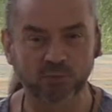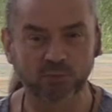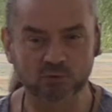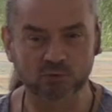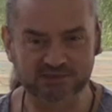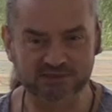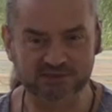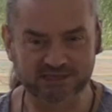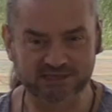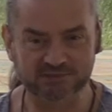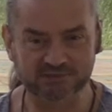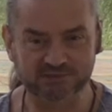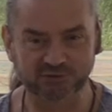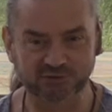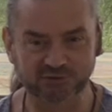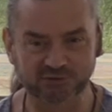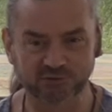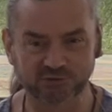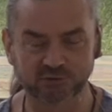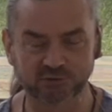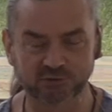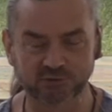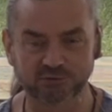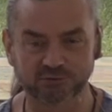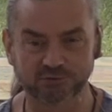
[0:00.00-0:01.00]
a bit more
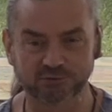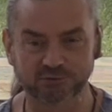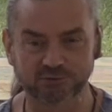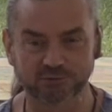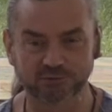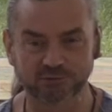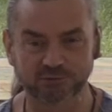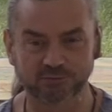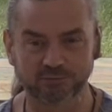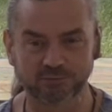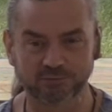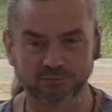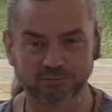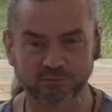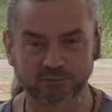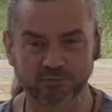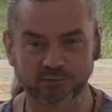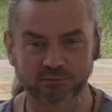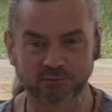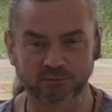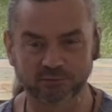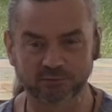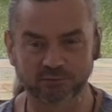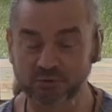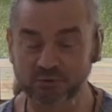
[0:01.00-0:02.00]
centered,
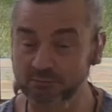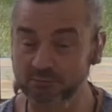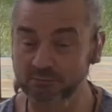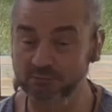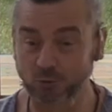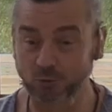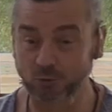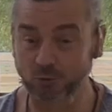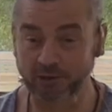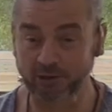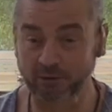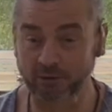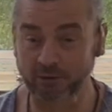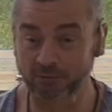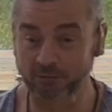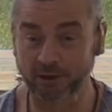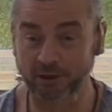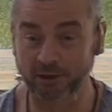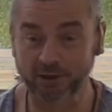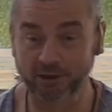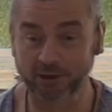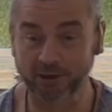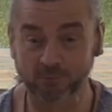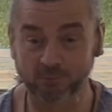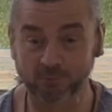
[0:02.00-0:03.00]
a bit more here
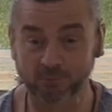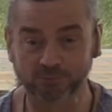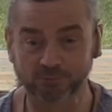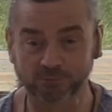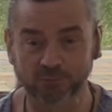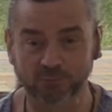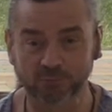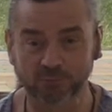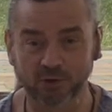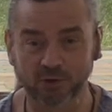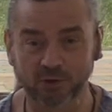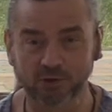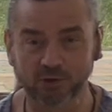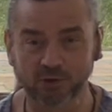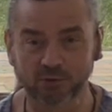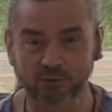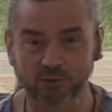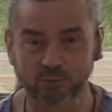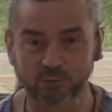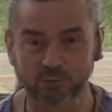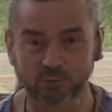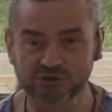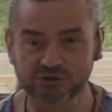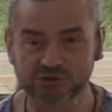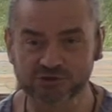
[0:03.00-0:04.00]
and now,
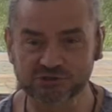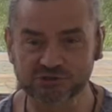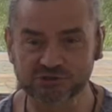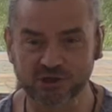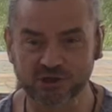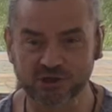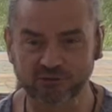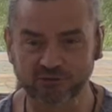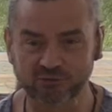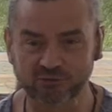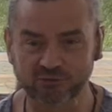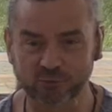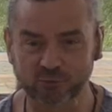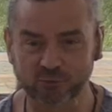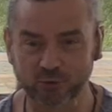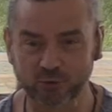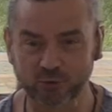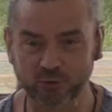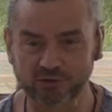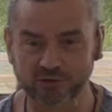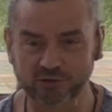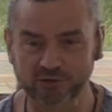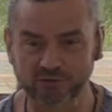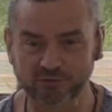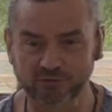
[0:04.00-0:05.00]
which is kind of the
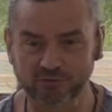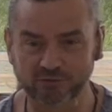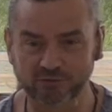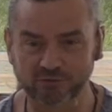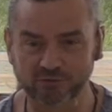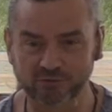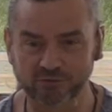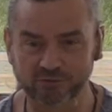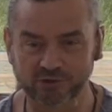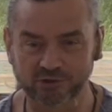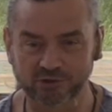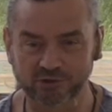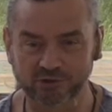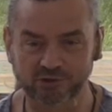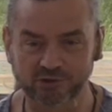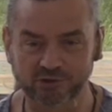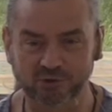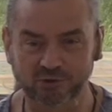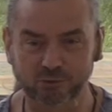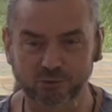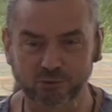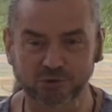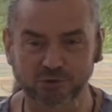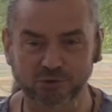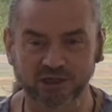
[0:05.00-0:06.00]
point of
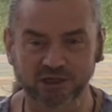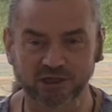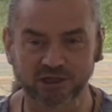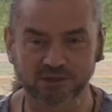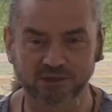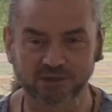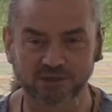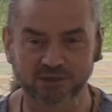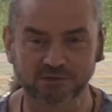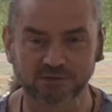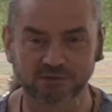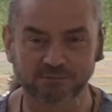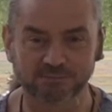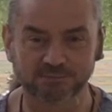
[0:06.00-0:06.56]
the whole thing.